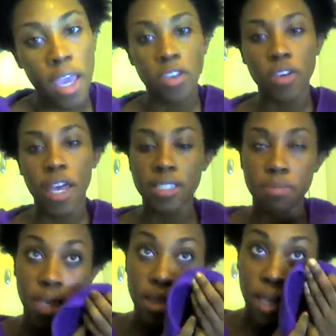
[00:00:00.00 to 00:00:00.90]
and you guys
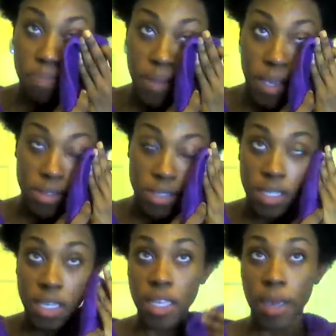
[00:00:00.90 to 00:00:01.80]
may not be able to
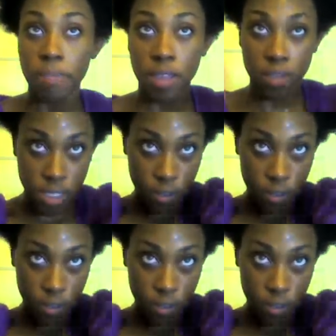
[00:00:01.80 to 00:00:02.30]
see that big of a